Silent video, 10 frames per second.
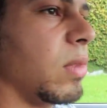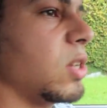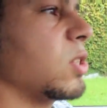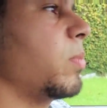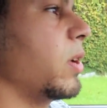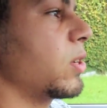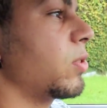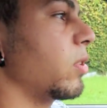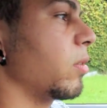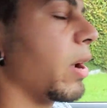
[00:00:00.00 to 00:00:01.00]
me just
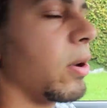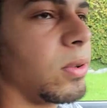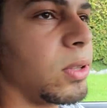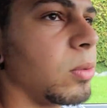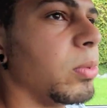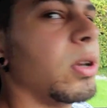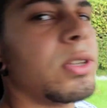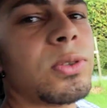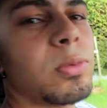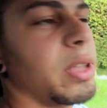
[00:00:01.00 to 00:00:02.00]
picturing my own little
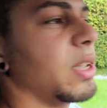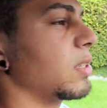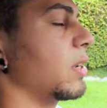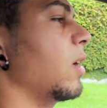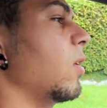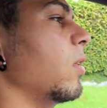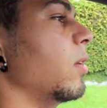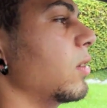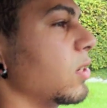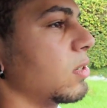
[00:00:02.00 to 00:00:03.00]
personal place in hell,
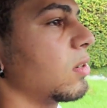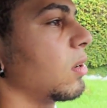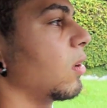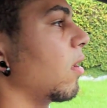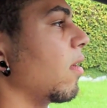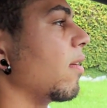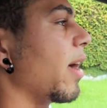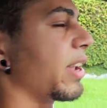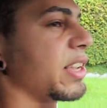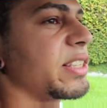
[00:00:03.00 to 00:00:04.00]
and just
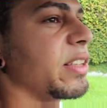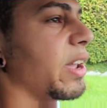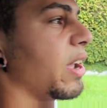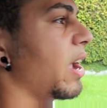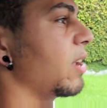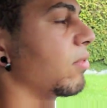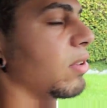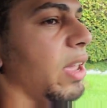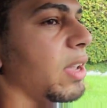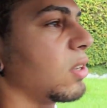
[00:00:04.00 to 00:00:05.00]
I guess I even